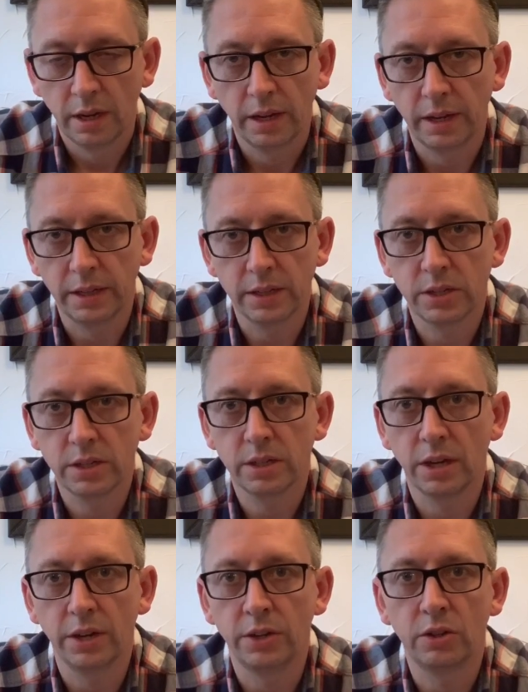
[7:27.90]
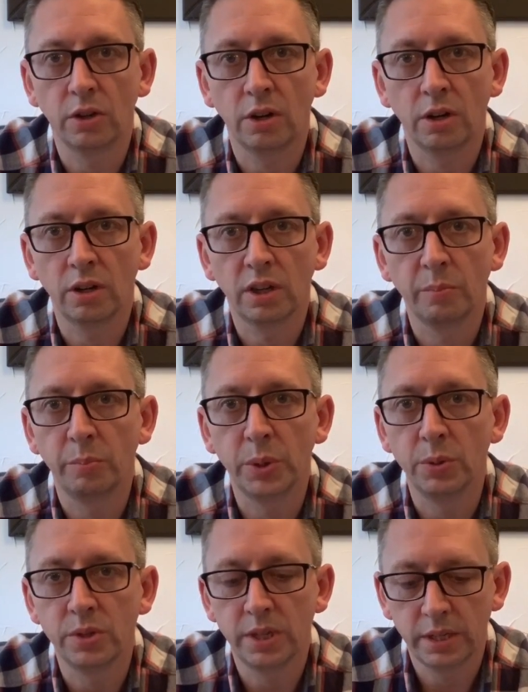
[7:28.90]
It's a dark,
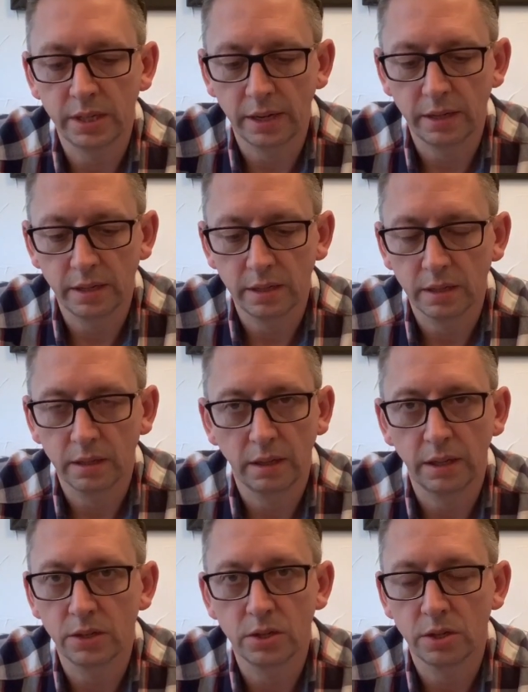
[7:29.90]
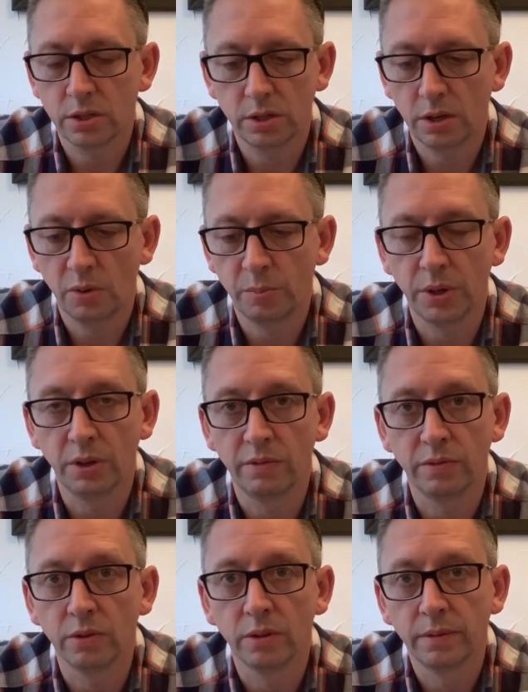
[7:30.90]
boozy scent. It's so
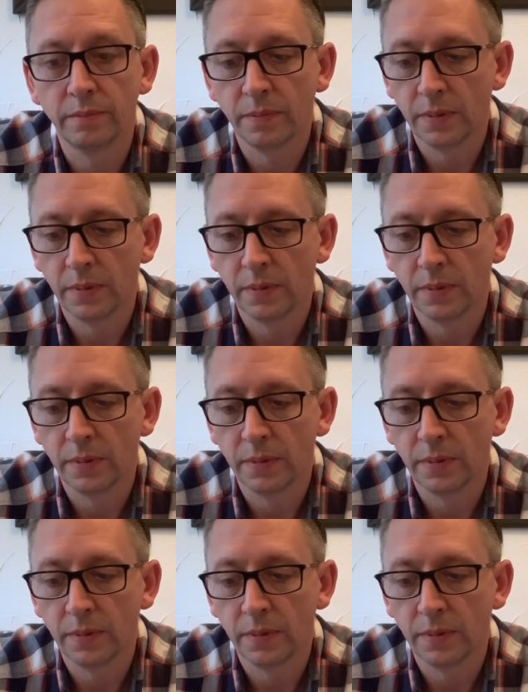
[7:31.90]
beautiful.